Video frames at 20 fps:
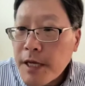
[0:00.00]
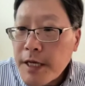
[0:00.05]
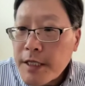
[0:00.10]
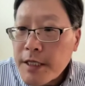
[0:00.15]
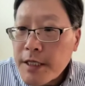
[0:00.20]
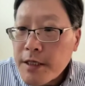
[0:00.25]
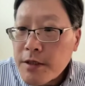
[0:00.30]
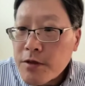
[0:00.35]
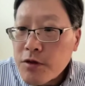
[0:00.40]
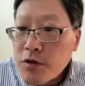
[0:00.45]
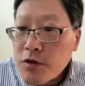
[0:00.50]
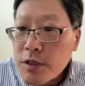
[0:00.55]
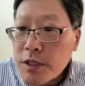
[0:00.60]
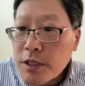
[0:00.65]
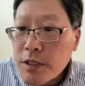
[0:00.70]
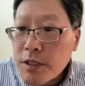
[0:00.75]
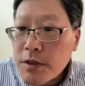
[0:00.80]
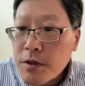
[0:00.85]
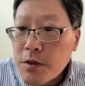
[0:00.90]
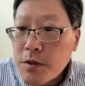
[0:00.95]

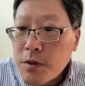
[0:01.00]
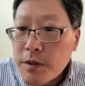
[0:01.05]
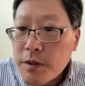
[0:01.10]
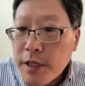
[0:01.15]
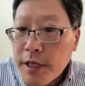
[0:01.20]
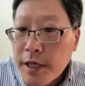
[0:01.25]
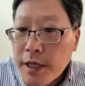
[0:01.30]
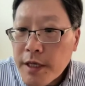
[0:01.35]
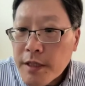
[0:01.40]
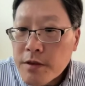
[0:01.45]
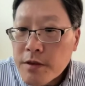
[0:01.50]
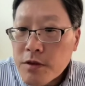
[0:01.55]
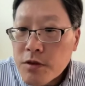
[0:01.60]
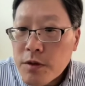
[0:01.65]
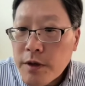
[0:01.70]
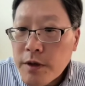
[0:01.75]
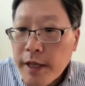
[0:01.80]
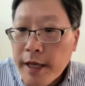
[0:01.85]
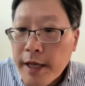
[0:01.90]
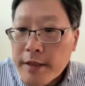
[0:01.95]
ADHD, who tends
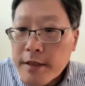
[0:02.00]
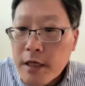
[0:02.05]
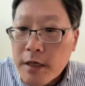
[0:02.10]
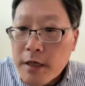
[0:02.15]
to get